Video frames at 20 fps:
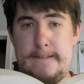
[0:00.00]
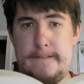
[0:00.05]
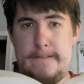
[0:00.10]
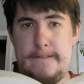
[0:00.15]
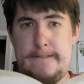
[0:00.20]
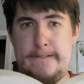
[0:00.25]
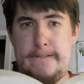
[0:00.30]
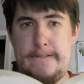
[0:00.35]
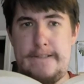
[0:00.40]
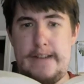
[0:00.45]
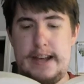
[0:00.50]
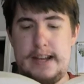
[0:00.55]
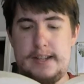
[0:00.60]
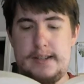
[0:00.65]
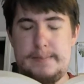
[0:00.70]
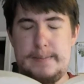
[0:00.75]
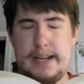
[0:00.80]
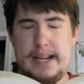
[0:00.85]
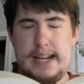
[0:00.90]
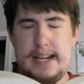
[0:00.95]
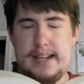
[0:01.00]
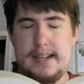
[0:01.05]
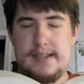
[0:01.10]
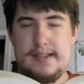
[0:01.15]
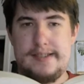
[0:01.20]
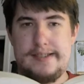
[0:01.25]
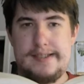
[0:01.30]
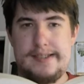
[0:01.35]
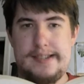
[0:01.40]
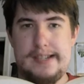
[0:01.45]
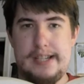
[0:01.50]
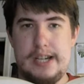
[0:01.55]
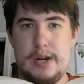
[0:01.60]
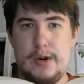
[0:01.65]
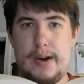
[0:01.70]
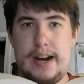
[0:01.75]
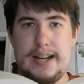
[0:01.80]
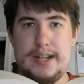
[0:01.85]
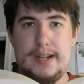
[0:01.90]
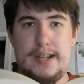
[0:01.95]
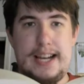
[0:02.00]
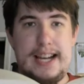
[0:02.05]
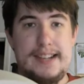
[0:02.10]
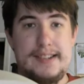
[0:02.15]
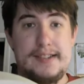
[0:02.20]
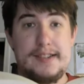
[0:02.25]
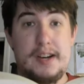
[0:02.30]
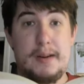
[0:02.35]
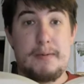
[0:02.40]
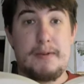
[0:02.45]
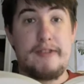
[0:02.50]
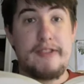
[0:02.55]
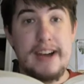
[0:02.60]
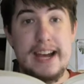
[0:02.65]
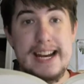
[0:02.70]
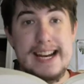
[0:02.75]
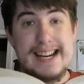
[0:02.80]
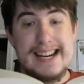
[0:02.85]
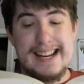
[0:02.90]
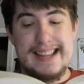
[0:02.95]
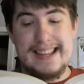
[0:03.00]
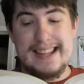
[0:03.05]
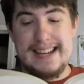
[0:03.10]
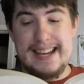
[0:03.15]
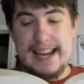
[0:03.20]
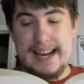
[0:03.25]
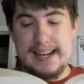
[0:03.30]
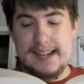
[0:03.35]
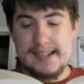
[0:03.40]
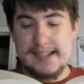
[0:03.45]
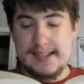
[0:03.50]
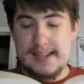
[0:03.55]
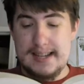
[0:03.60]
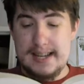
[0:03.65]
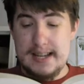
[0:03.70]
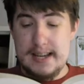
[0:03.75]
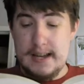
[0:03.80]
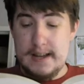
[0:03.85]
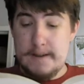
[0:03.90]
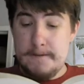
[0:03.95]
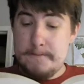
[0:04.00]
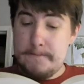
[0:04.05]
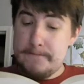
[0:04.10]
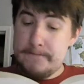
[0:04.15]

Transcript: and fails because no actual answers are provided in the text.